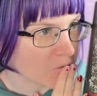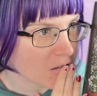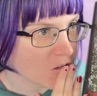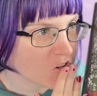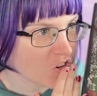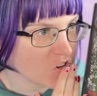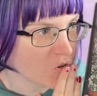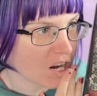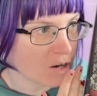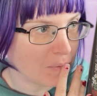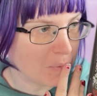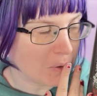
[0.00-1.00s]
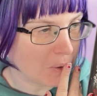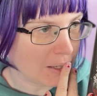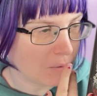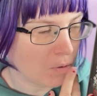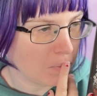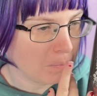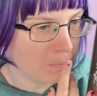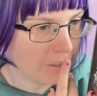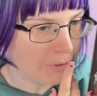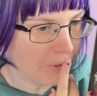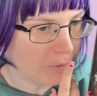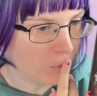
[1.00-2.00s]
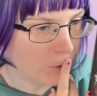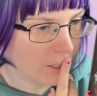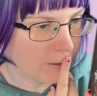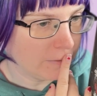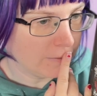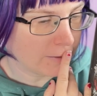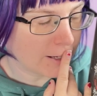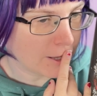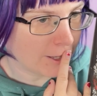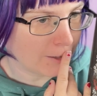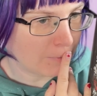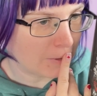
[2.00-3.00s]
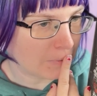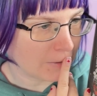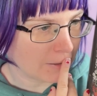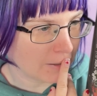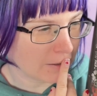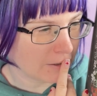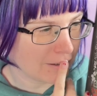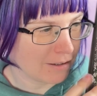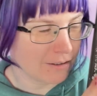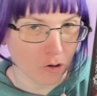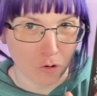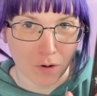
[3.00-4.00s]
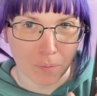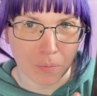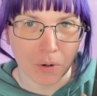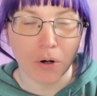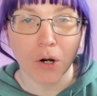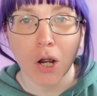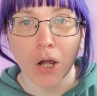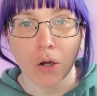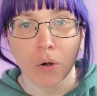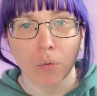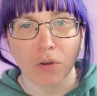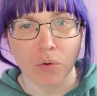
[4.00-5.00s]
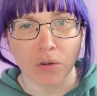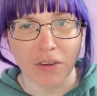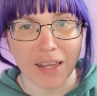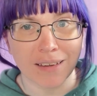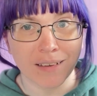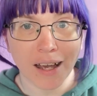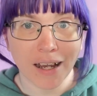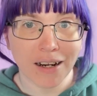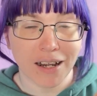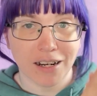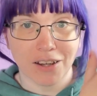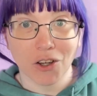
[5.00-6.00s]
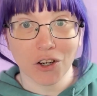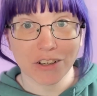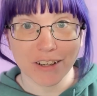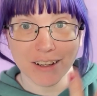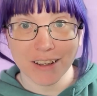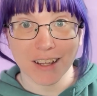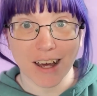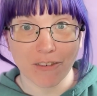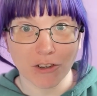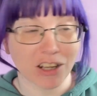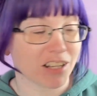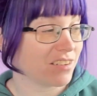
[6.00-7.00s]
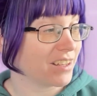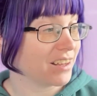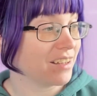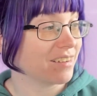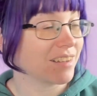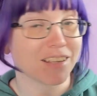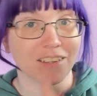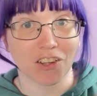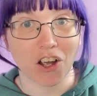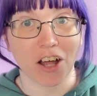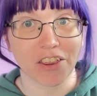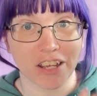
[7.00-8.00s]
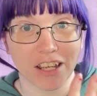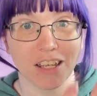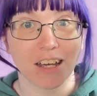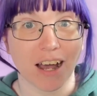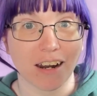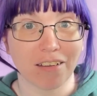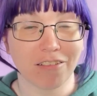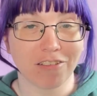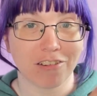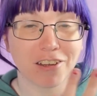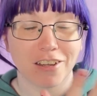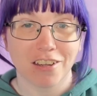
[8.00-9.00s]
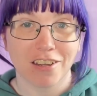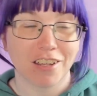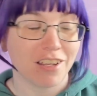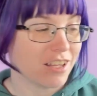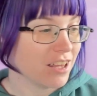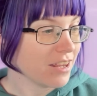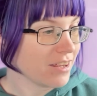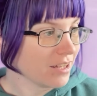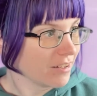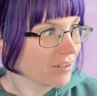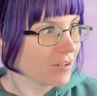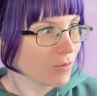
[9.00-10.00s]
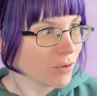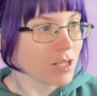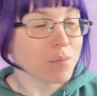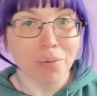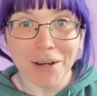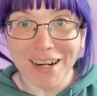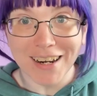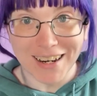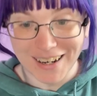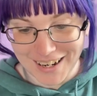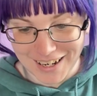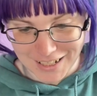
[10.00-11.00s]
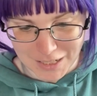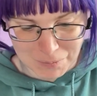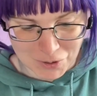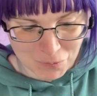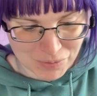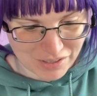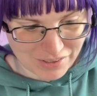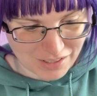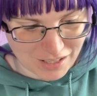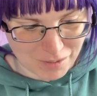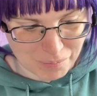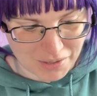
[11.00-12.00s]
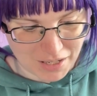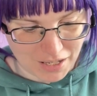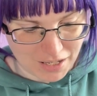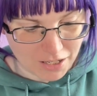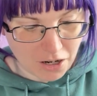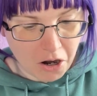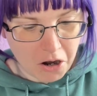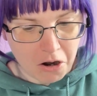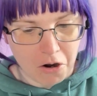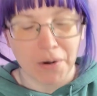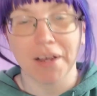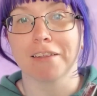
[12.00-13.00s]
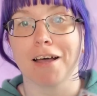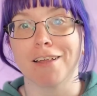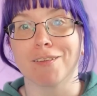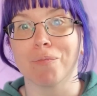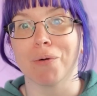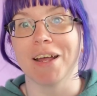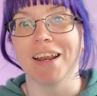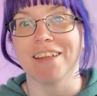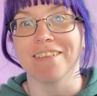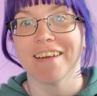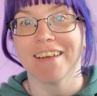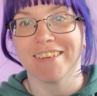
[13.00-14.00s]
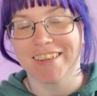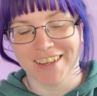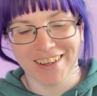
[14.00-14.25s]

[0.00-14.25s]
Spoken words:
shoot, I don't remember like what month it was. I think it might have been like November, which was Lakeside, and the cover looked like this gothic-y kind of. This is really pretty. Hang on, let me open this up, and oh, it's got sprayed edges.